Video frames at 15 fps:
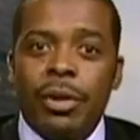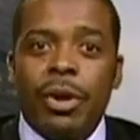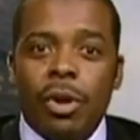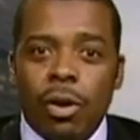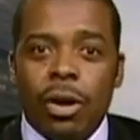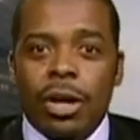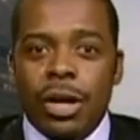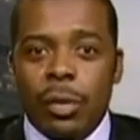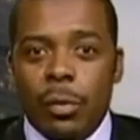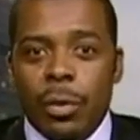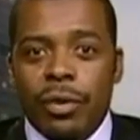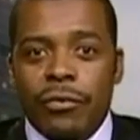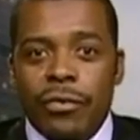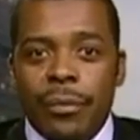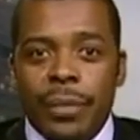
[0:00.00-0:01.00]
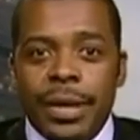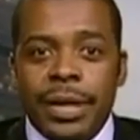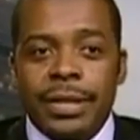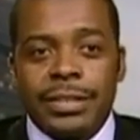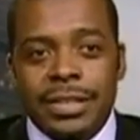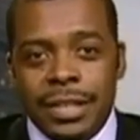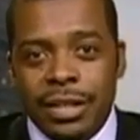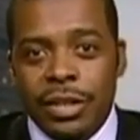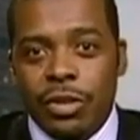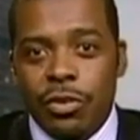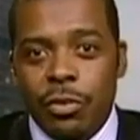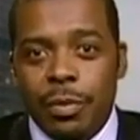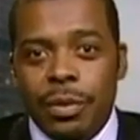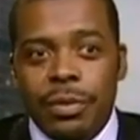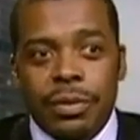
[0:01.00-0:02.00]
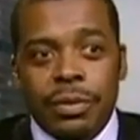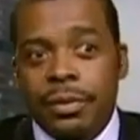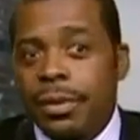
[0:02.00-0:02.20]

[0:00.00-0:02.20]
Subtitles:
or come work for me, sit in a cubicle,